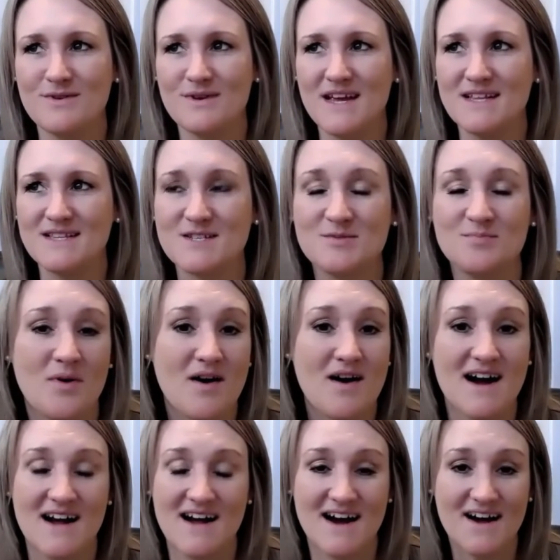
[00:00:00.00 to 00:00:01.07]

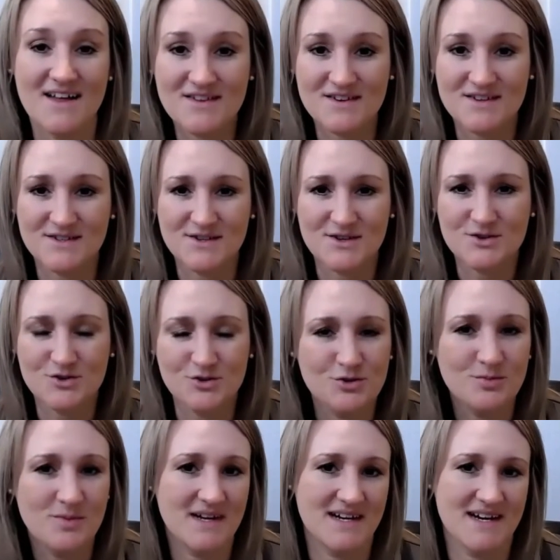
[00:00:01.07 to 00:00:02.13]
inspire others to do
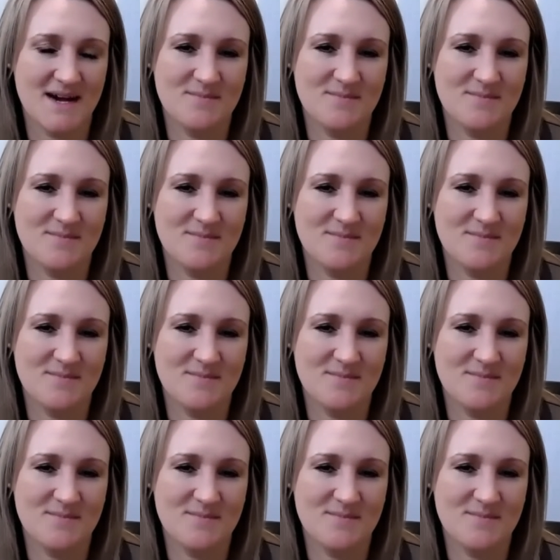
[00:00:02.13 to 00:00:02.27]
better